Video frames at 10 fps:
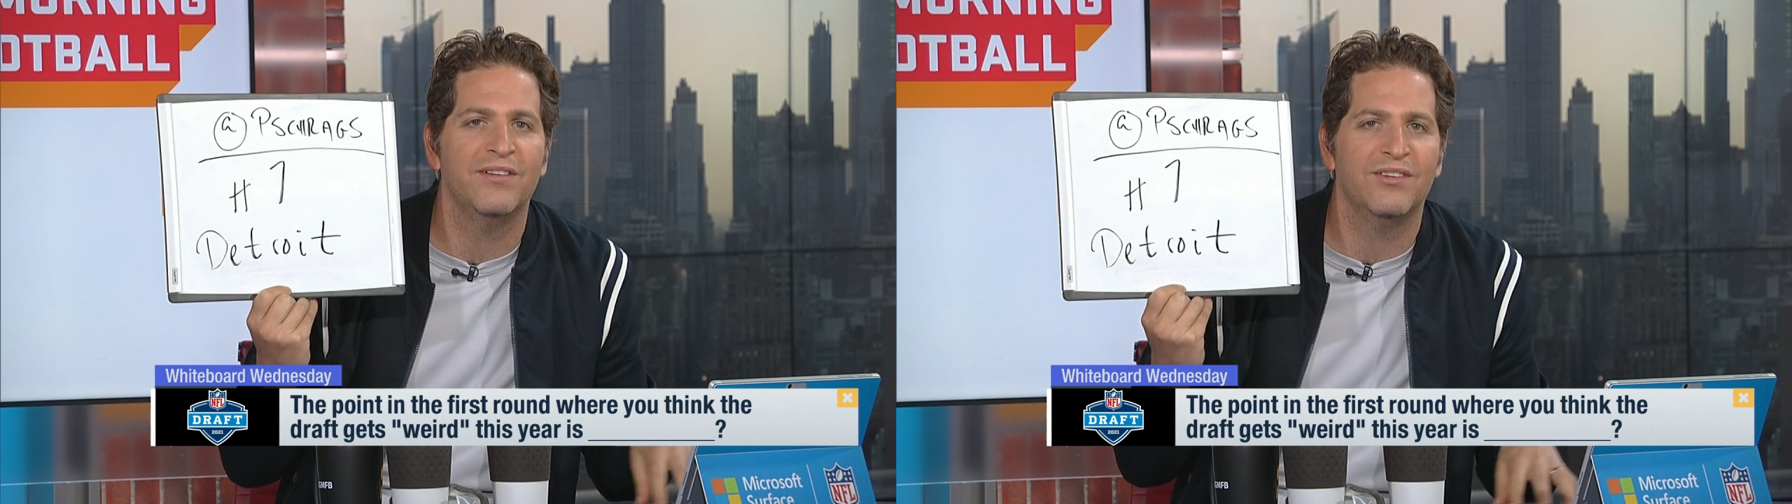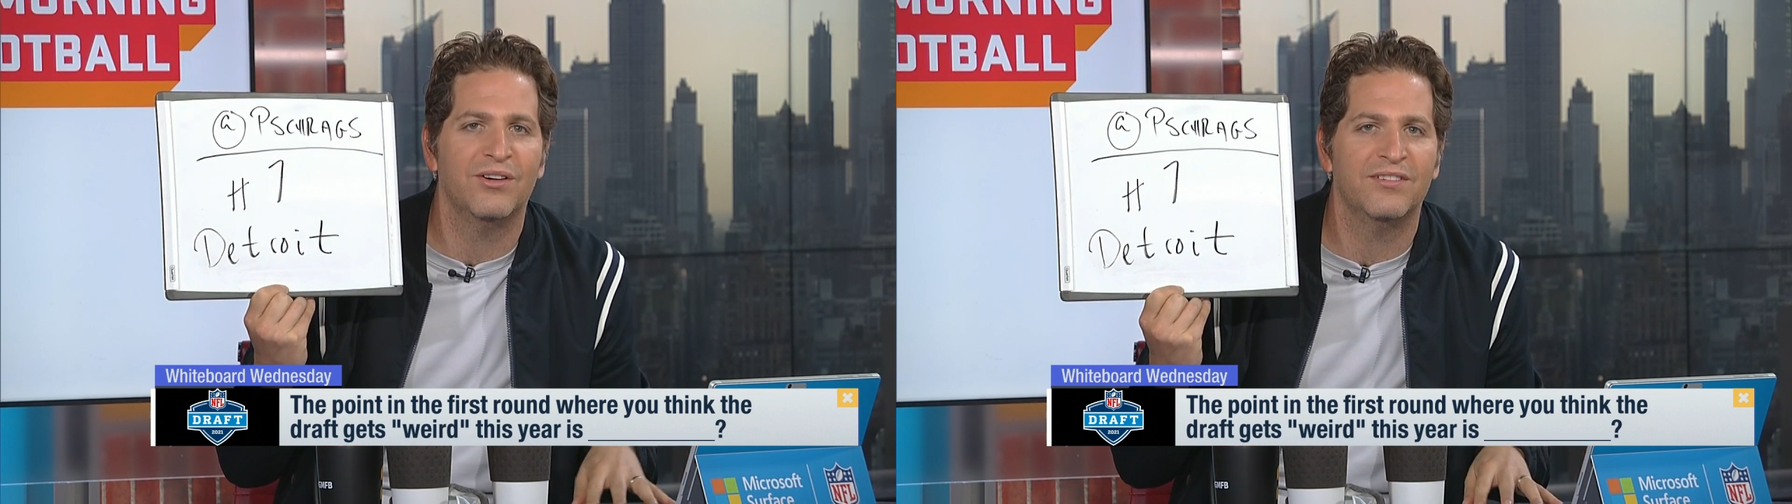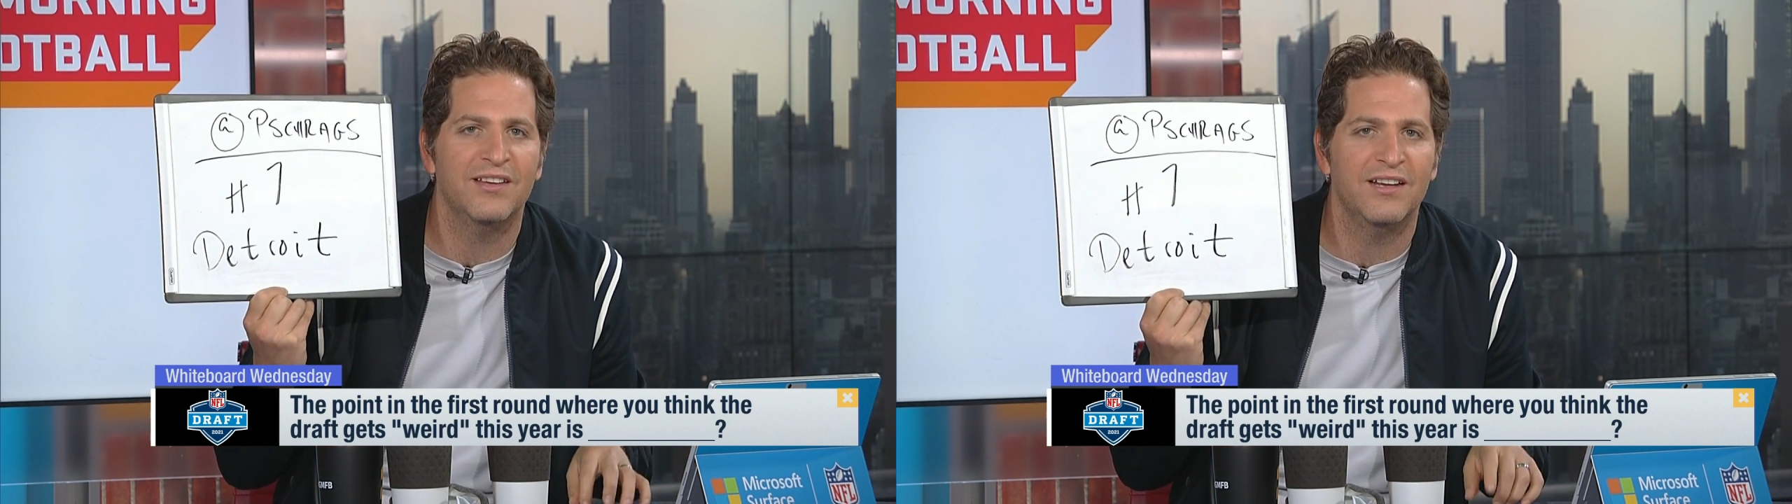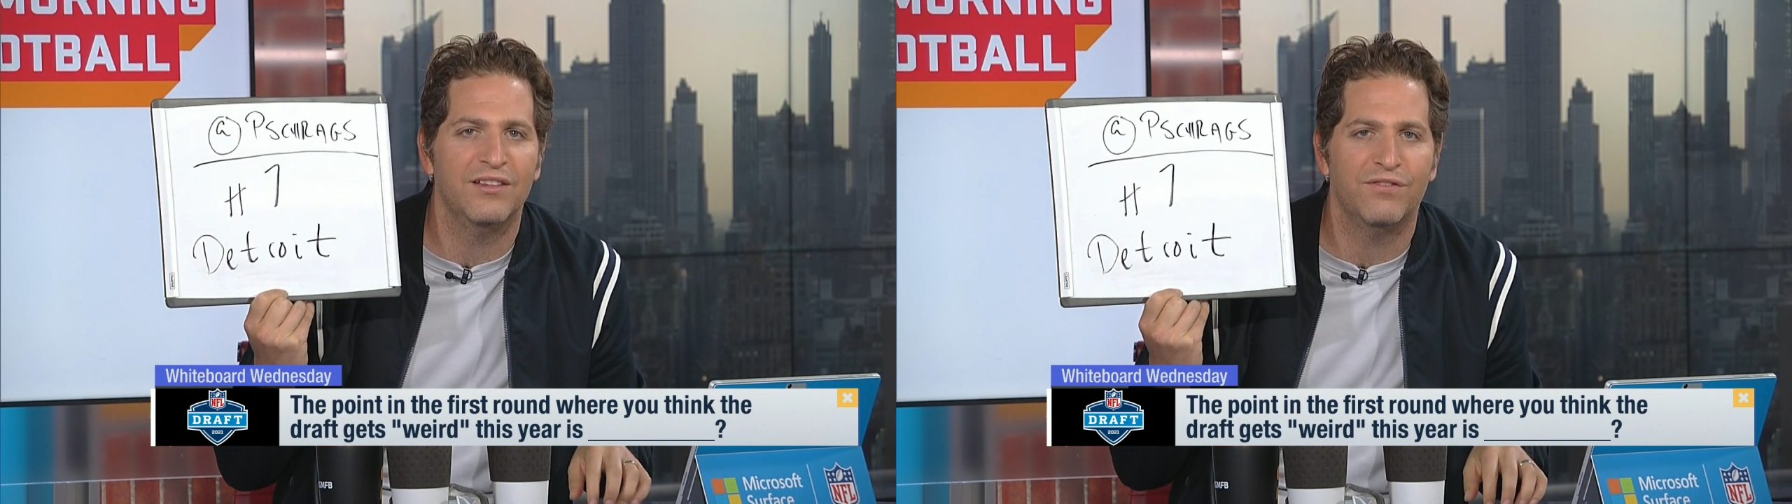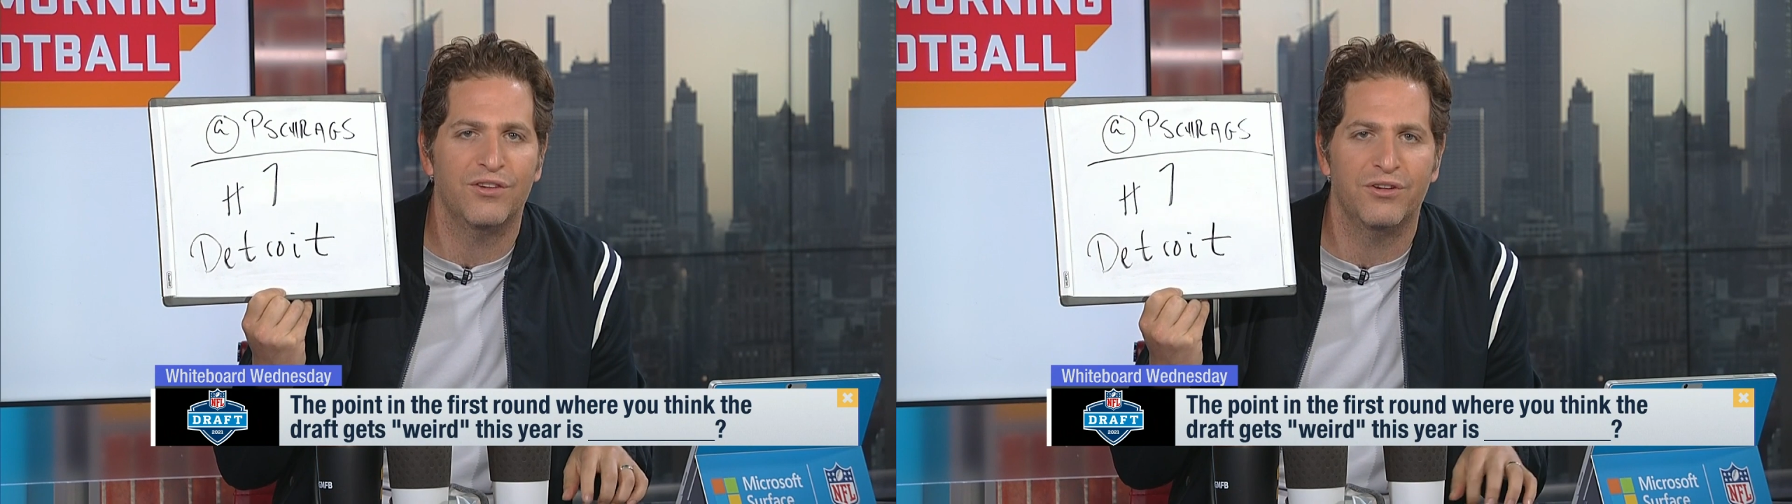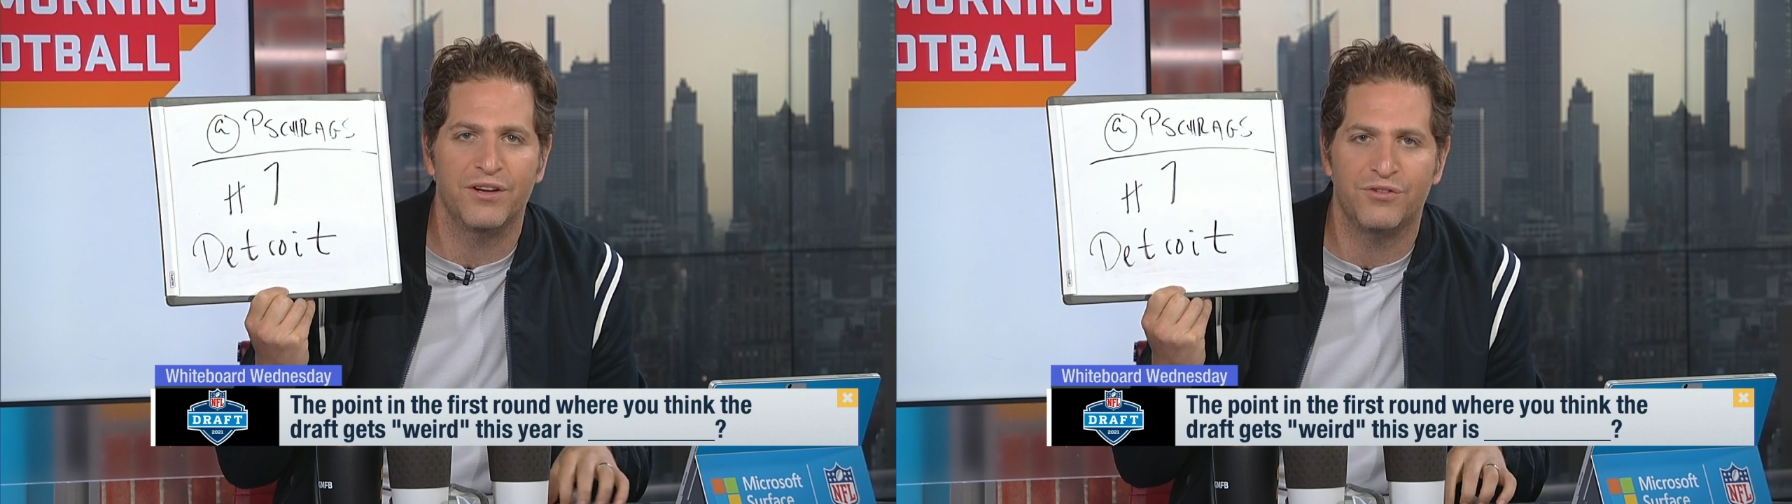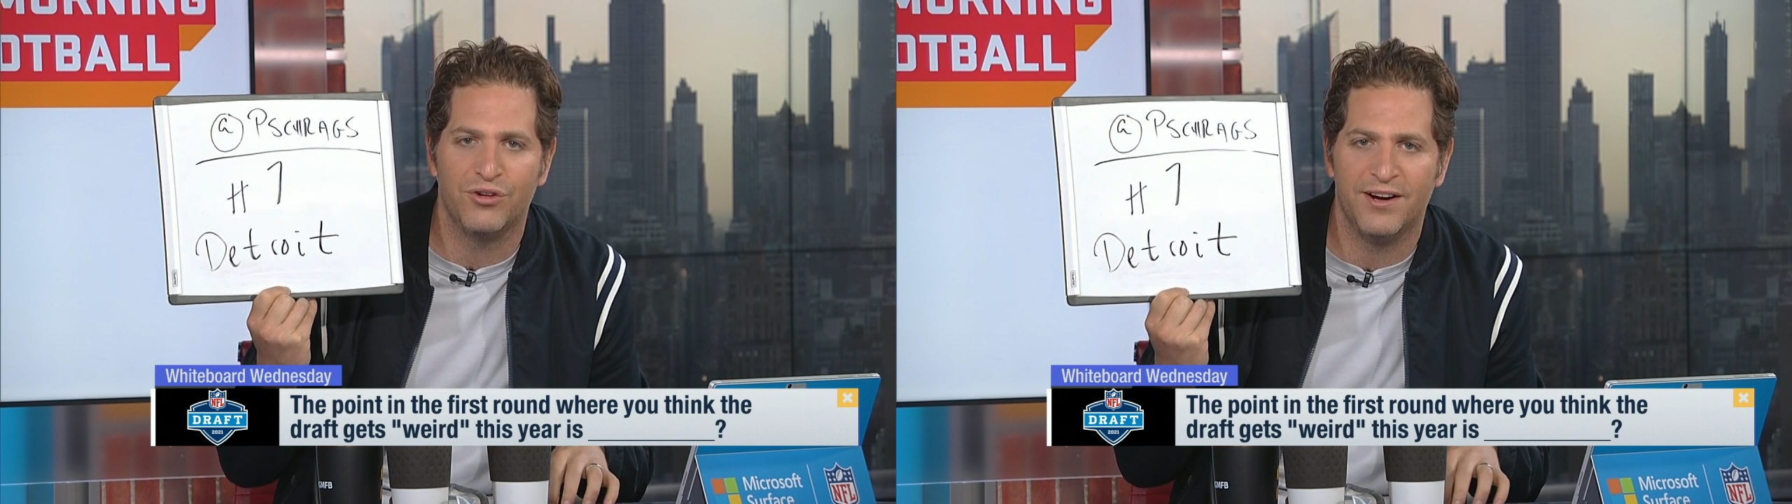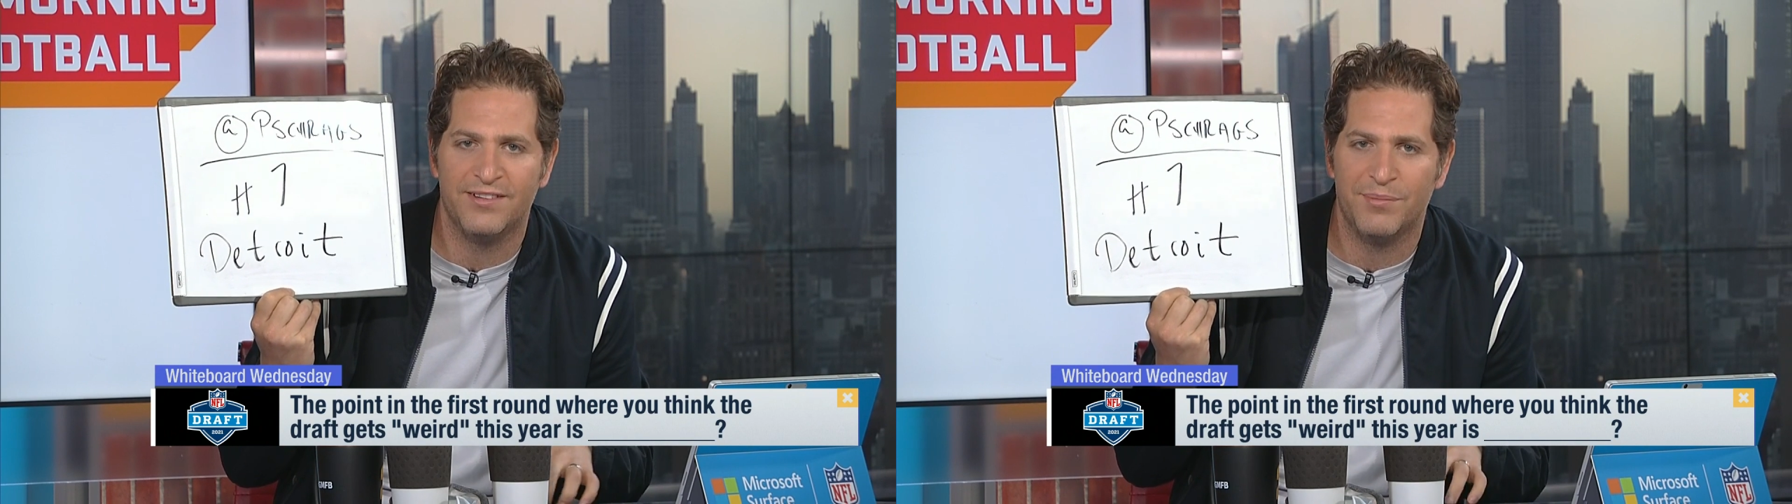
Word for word: we start seeing the flurry of trades.